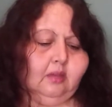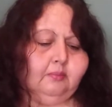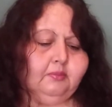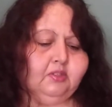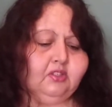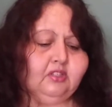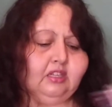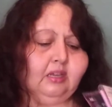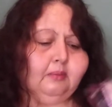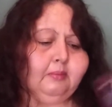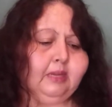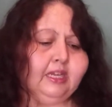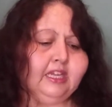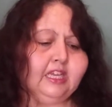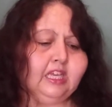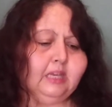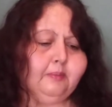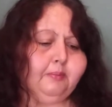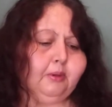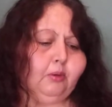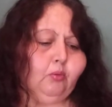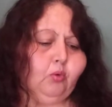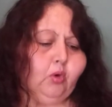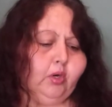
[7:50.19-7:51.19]
Some I
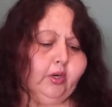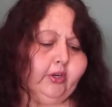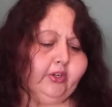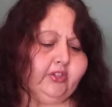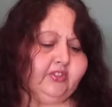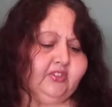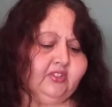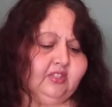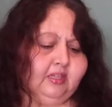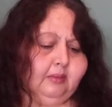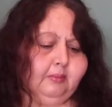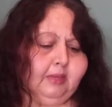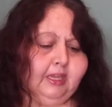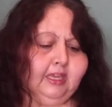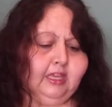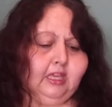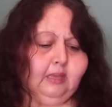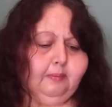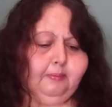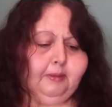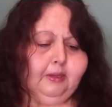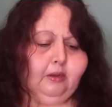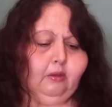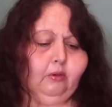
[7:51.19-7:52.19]
keep at work, some I
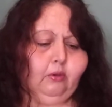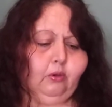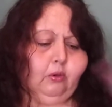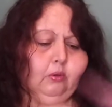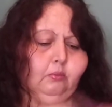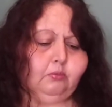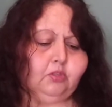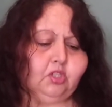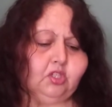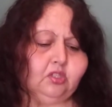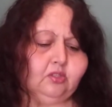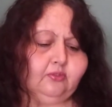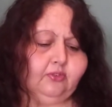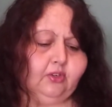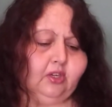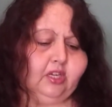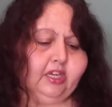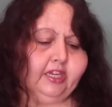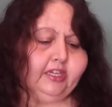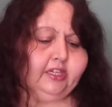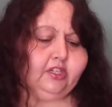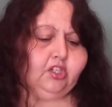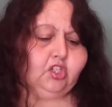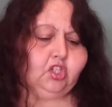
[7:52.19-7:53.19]
keep at home just for
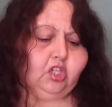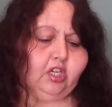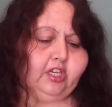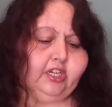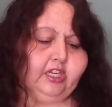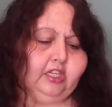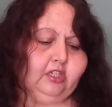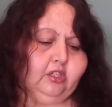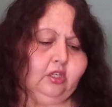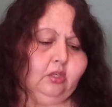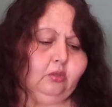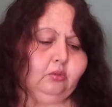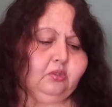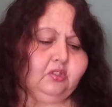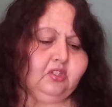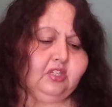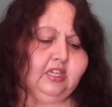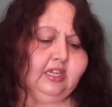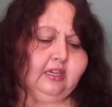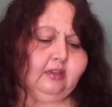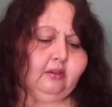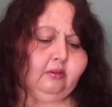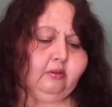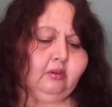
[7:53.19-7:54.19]
kind of jotting notes
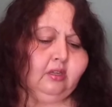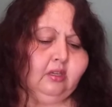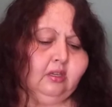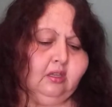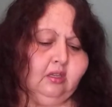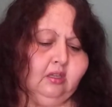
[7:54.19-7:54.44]
down.